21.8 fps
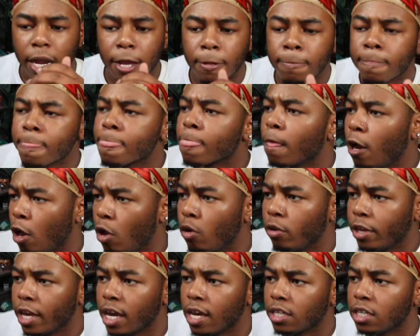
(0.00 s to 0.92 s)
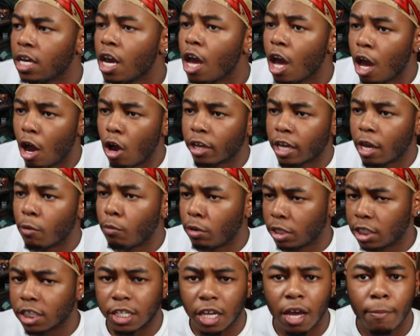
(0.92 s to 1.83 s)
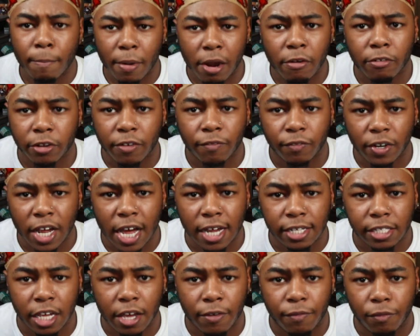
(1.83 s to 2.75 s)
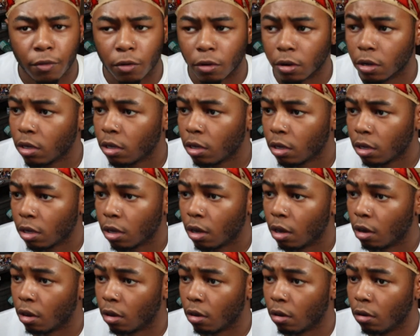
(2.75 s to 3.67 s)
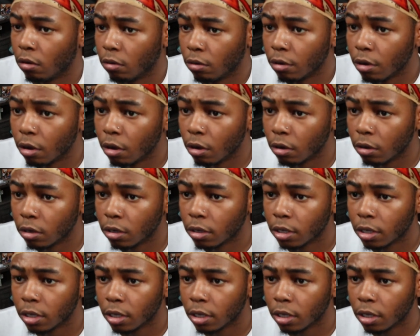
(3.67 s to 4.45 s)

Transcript: right? Oh, yes. Okay, what does the American flag stand for? I don't know.